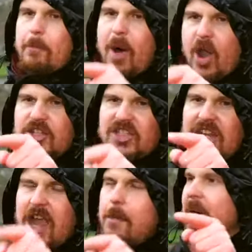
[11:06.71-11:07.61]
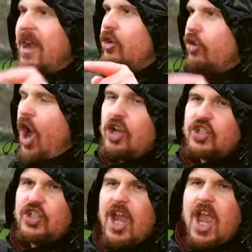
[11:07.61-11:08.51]
pointing at my
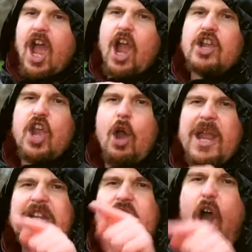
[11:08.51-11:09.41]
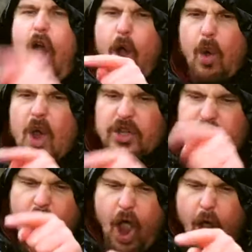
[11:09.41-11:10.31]
cross and going, No,
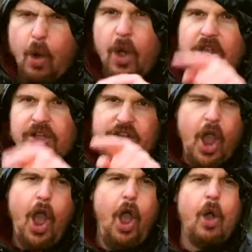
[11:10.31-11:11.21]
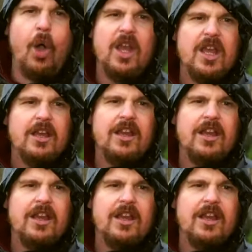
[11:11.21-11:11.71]
no, no.